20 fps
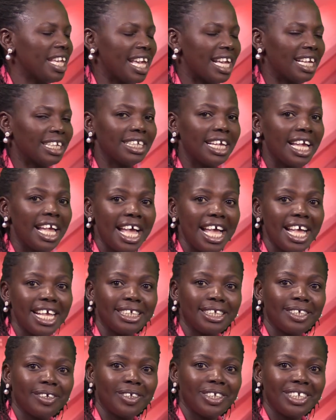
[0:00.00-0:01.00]
Yes.
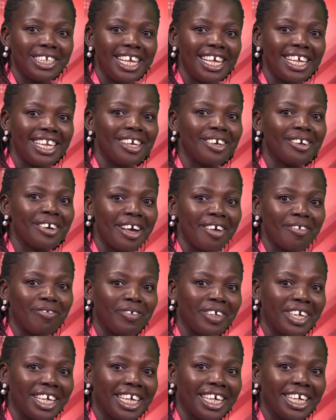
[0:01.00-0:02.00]
And so Daily
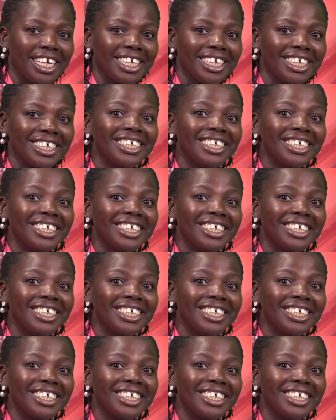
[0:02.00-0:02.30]
Graphic,